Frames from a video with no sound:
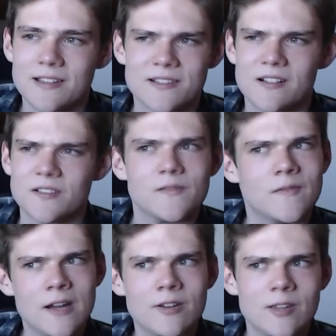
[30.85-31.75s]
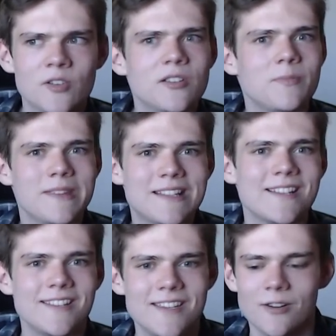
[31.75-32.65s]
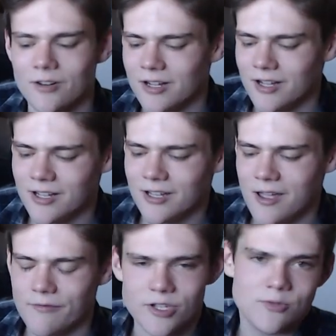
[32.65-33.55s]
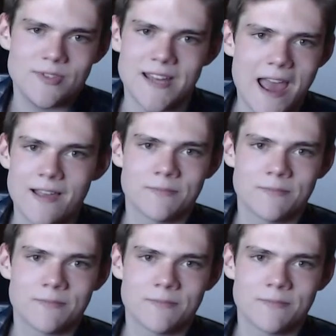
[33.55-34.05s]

because there's a very good pizza deal every Tuesday.